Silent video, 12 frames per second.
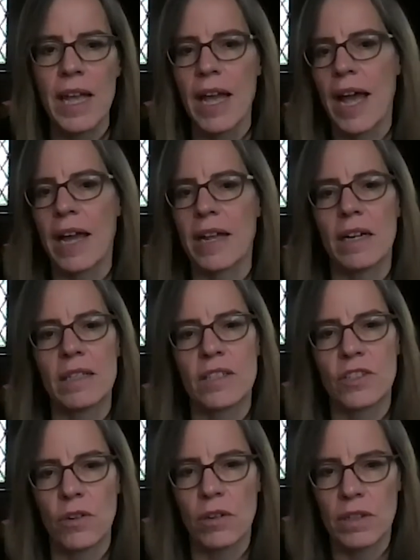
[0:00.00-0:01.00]
Had I
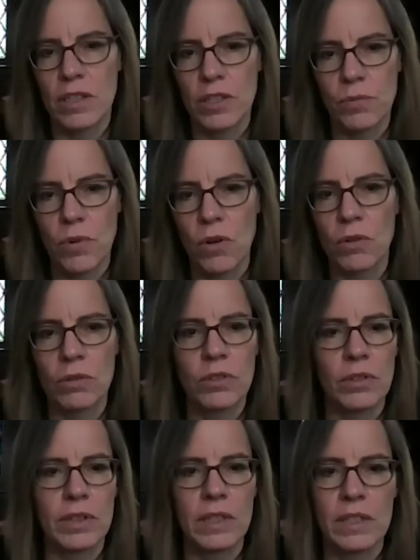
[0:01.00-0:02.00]
started this role
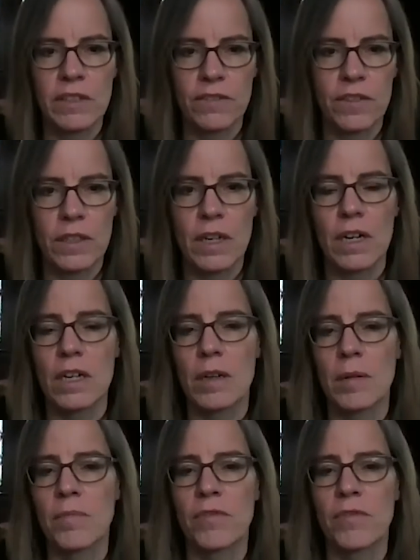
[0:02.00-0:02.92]
during a different time,